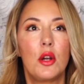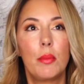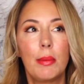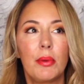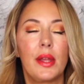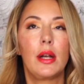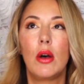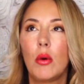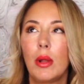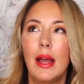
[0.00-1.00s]
people think,
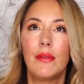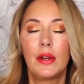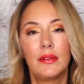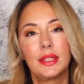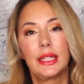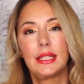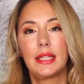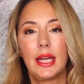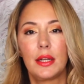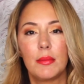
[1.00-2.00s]
oh, well, I have enough to get to the
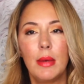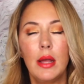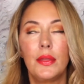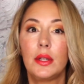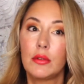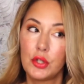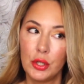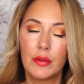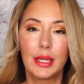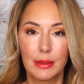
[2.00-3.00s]
end of the month. And
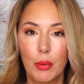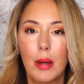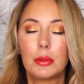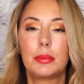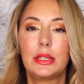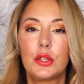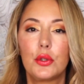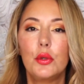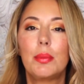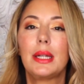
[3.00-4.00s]
sure, that's probably
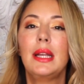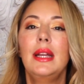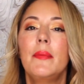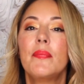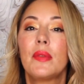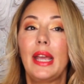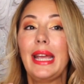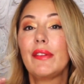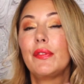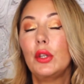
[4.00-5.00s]
true. But
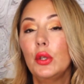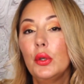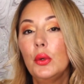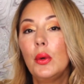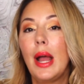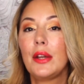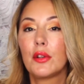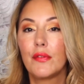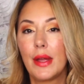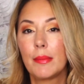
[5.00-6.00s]
if you and your
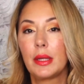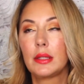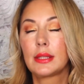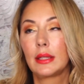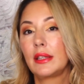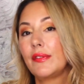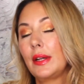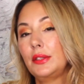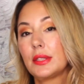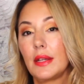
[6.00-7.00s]
family suddenly
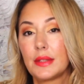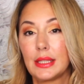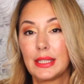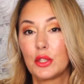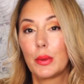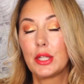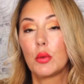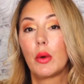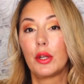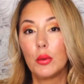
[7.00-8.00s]
find yourselves in a situation
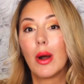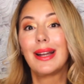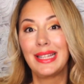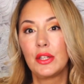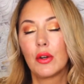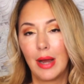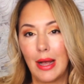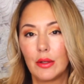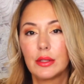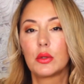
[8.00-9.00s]
where you are in your
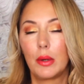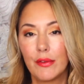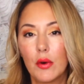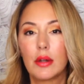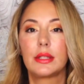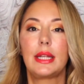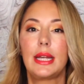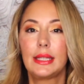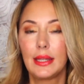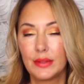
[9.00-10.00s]
house 24 hours a
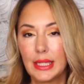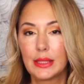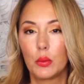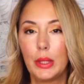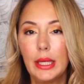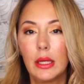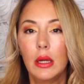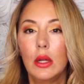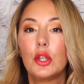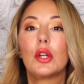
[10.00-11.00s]
day, 7 days a week,
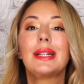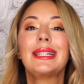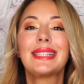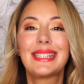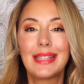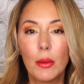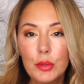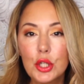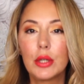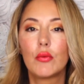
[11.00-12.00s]
your
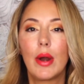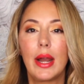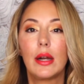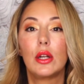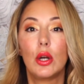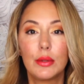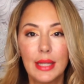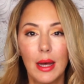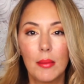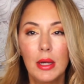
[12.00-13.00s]
consumption rate goes
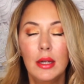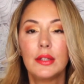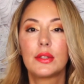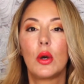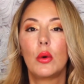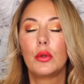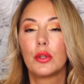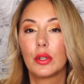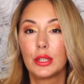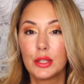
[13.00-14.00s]
up. So
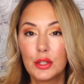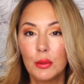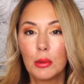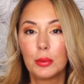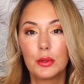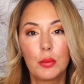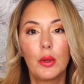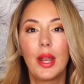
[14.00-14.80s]
your consumables will